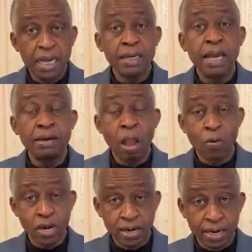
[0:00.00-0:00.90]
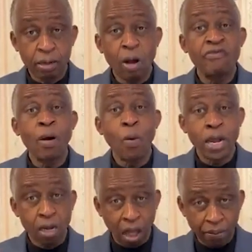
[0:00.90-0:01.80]
Any area we didn't cover,
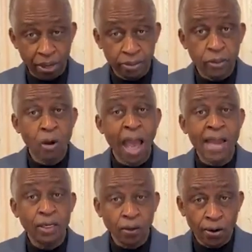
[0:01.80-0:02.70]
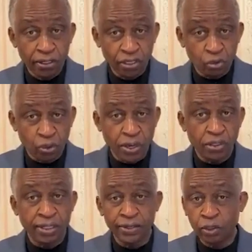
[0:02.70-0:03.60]
we're coming. You know how the Lord deals with
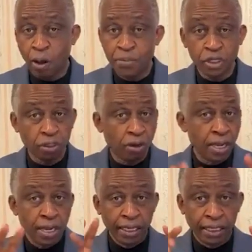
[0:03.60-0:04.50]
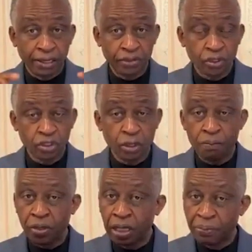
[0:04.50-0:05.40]
us in this commission. He gives us
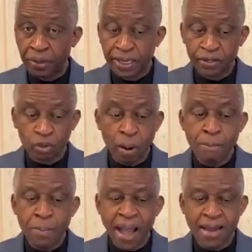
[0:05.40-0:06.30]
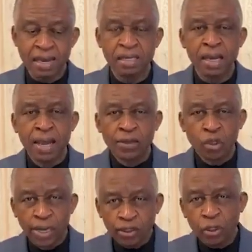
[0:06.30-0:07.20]
something, He begins to unpack it.
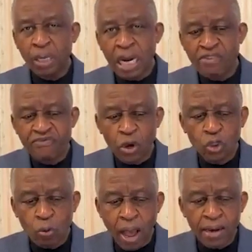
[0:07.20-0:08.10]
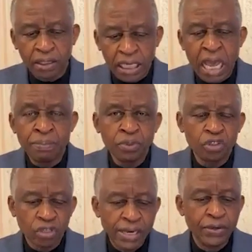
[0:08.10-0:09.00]
So let's look at the first one
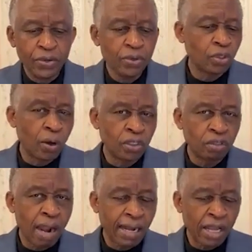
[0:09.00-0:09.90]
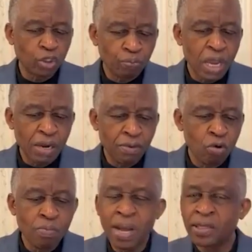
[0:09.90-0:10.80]
tempt, seduce, or drag as
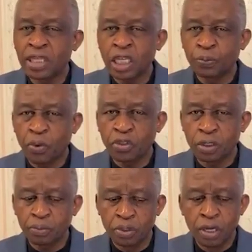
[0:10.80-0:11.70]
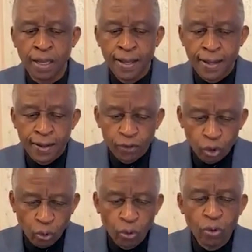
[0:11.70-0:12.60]
many humans as possible
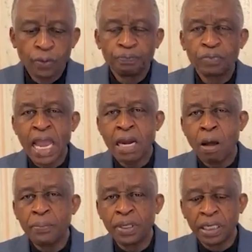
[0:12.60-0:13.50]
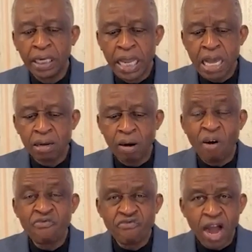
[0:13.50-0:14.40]
to end up in the lake
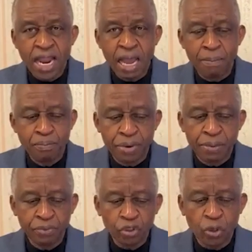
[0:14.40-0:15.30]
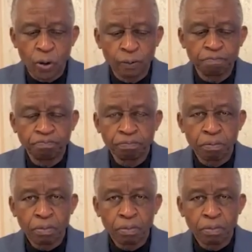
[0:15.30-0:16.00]
of fire and brimstone.